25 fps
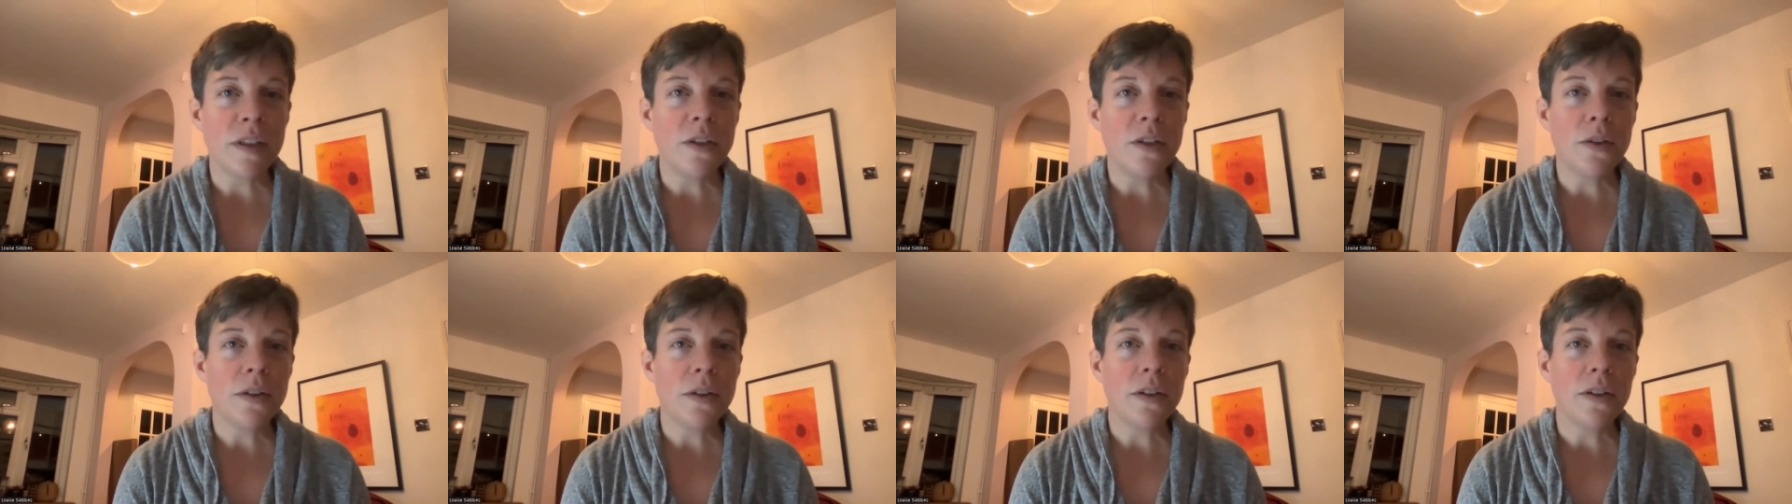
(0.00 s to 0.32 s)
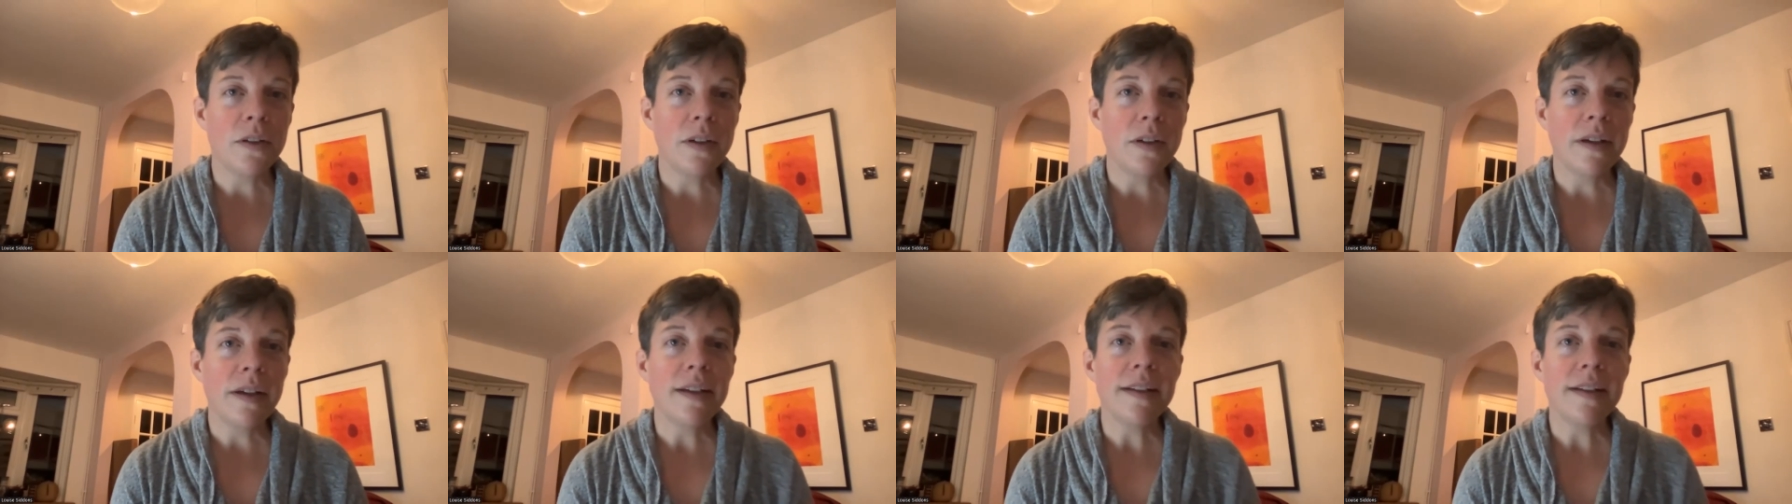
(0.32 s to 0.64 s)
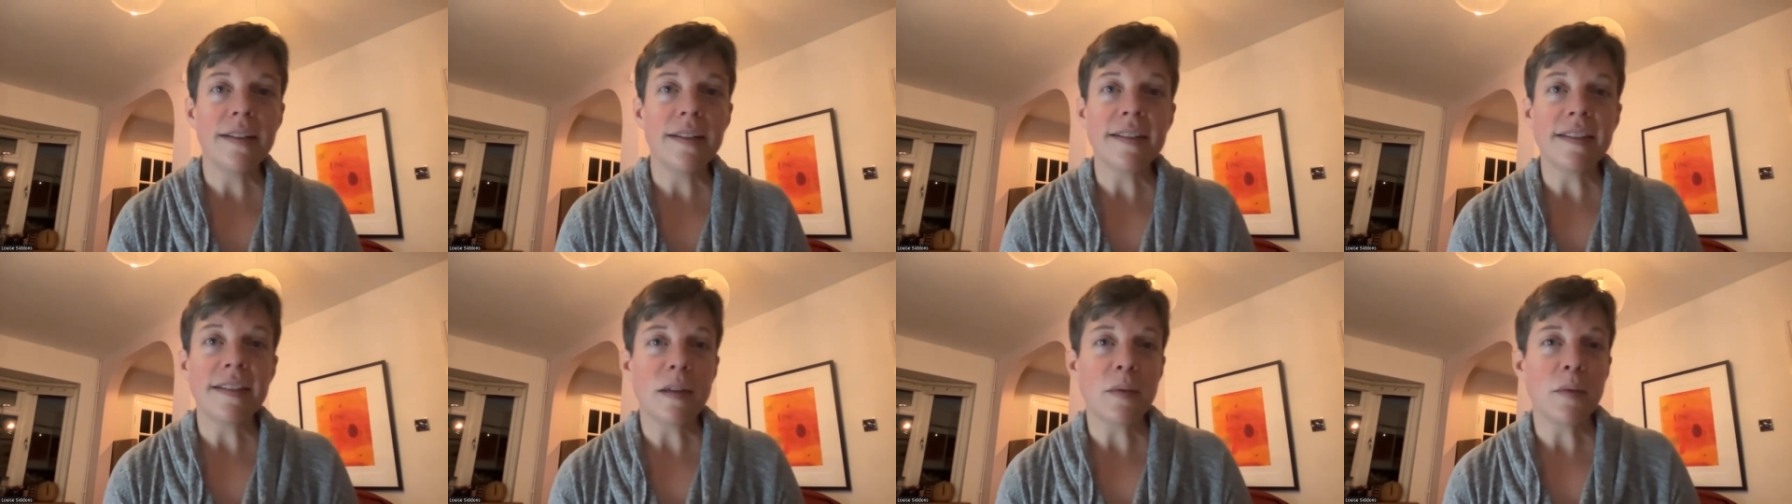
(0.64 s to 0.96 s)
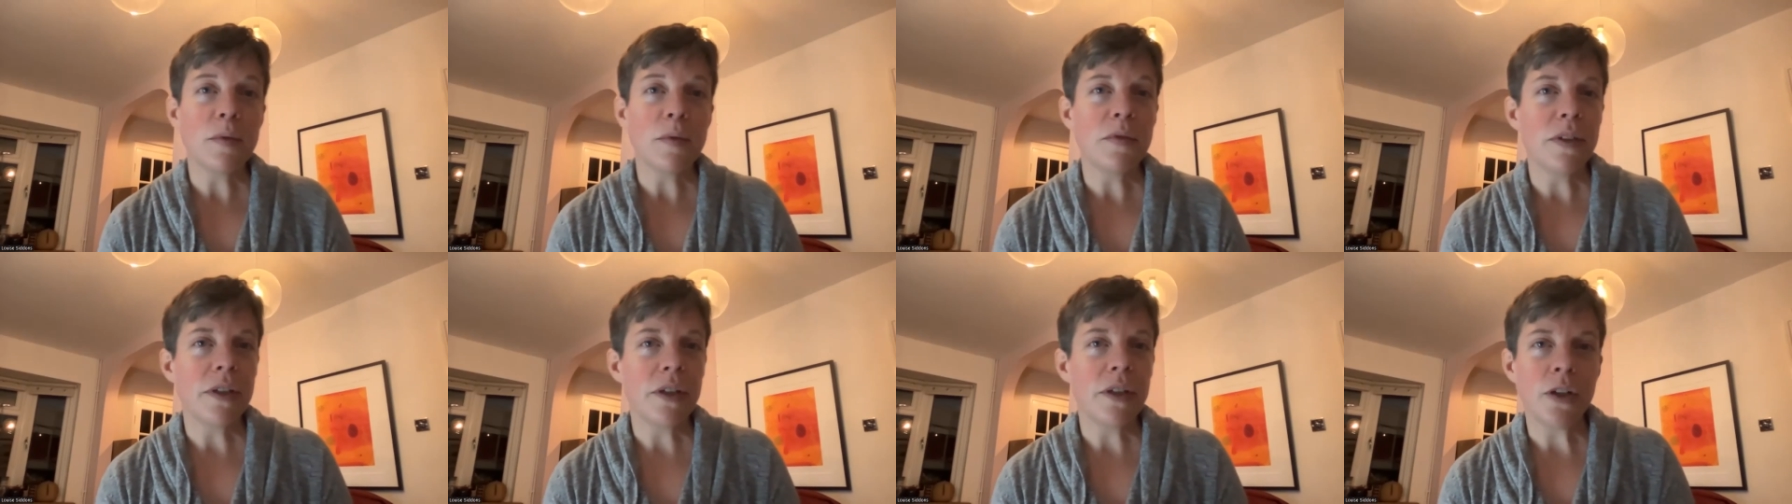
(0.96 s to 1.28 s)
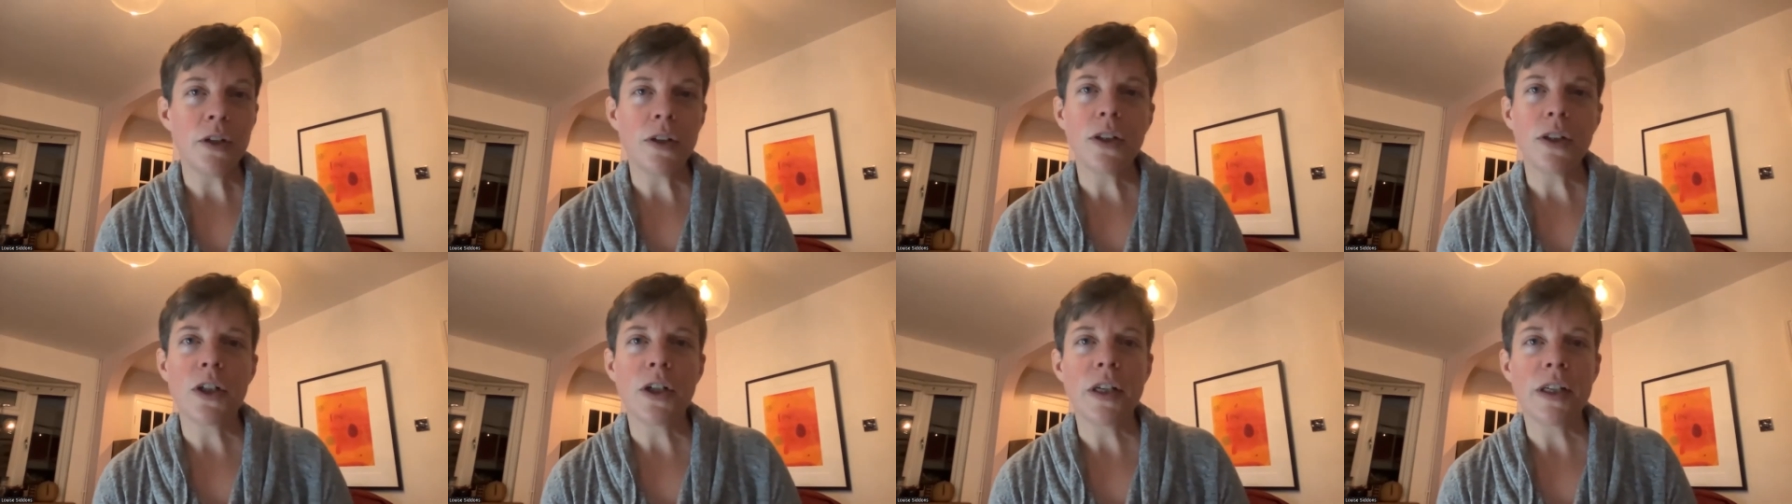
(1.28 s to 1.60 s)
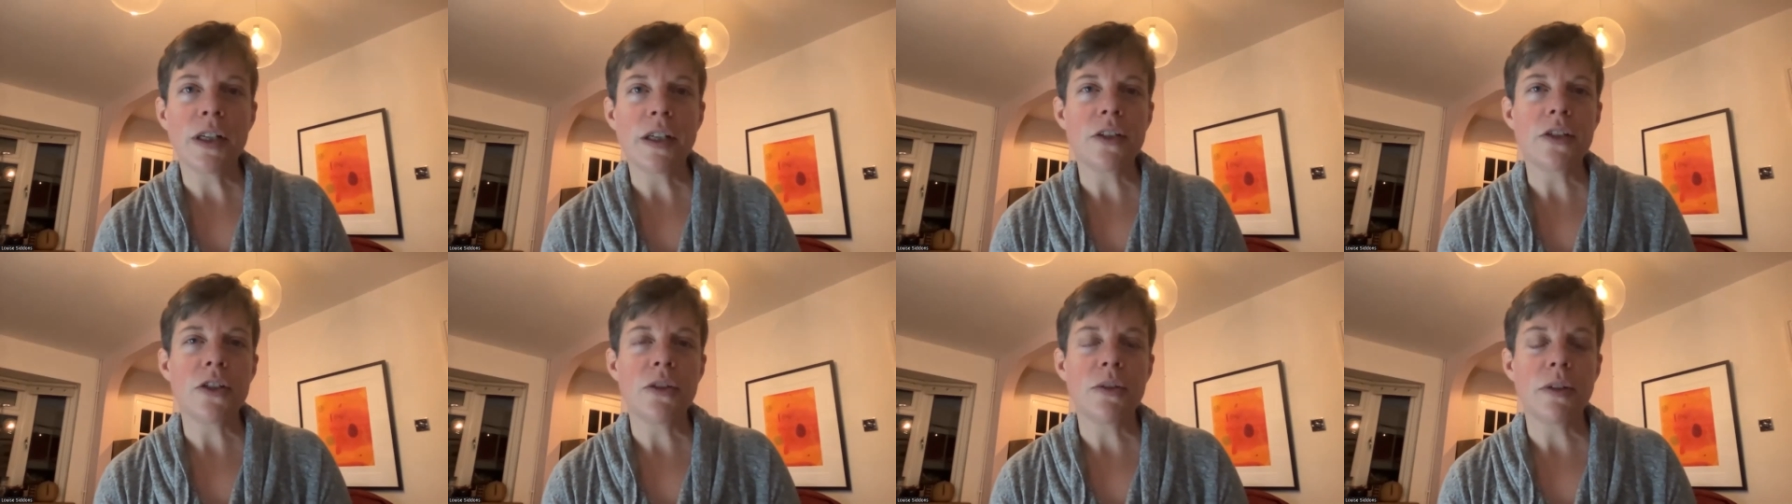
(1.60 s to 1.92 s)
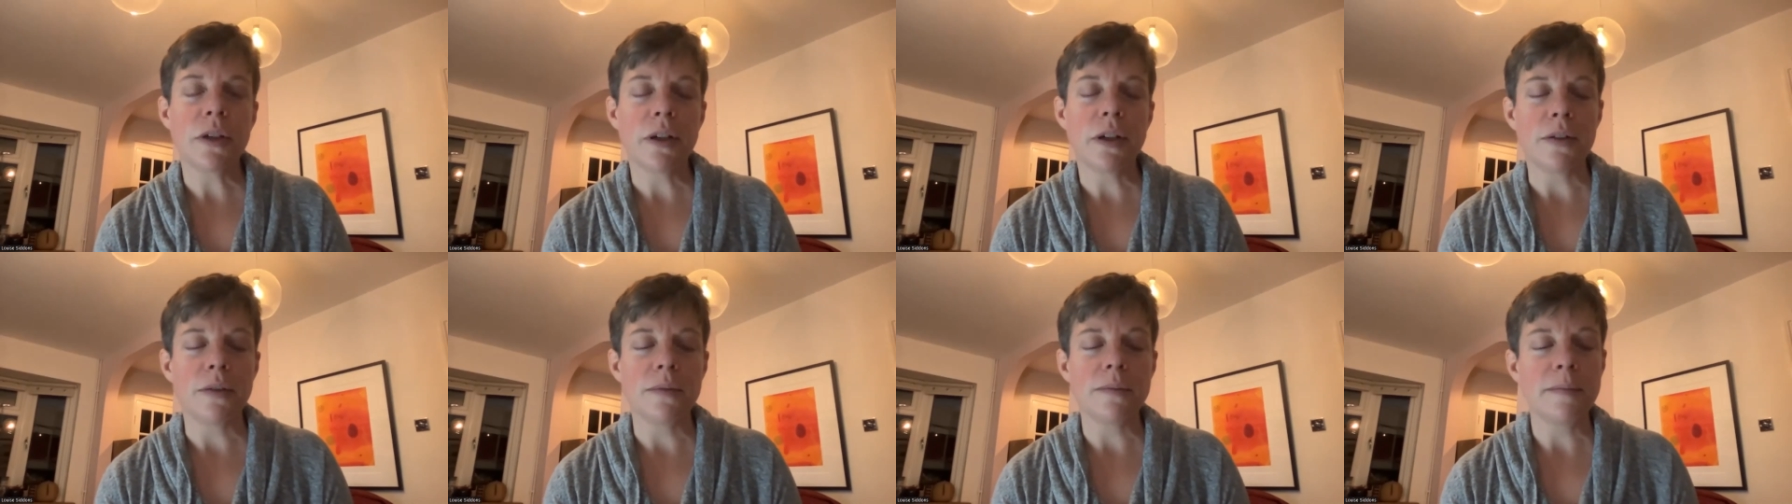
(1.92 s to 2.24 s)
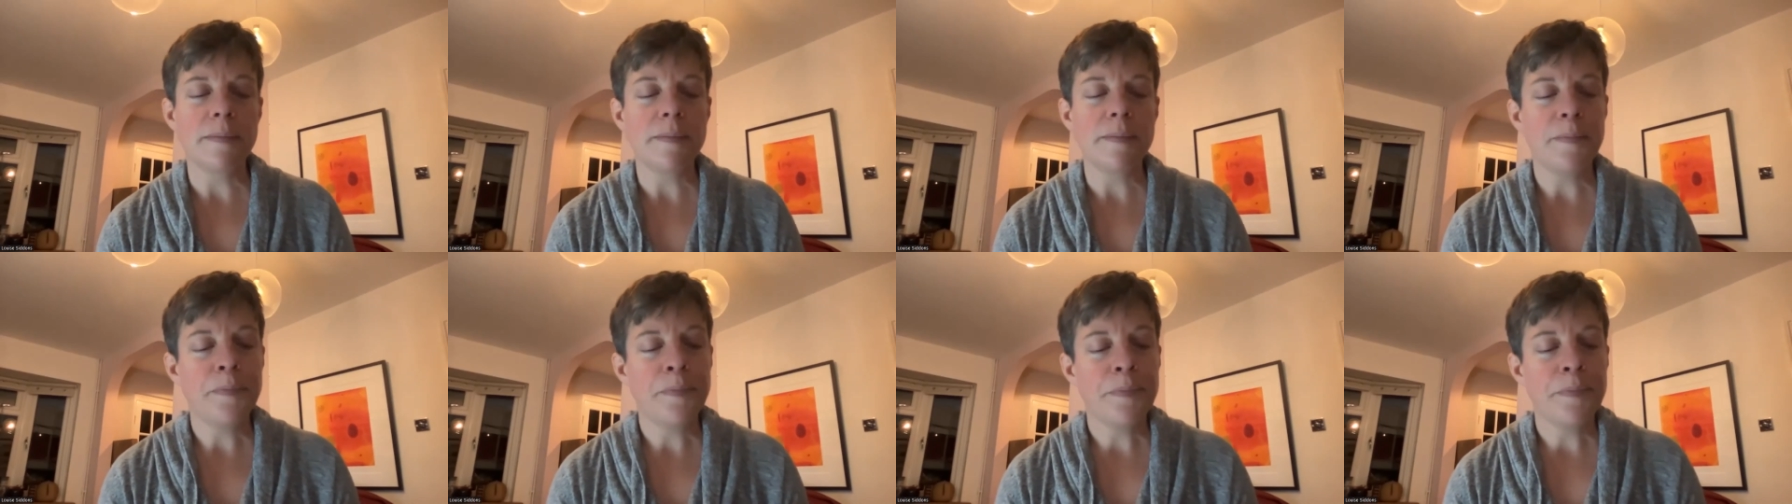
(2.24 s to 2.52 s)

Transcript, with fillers: you can do ahead and some of it you're learning as you go